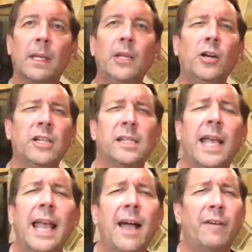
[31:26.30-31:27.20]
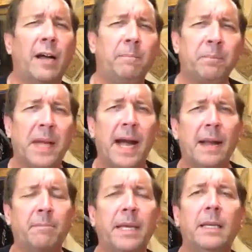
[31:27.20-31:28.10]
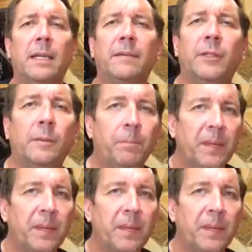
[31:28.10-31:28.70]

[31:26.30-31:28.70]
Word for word: you know, because they have a high pin level.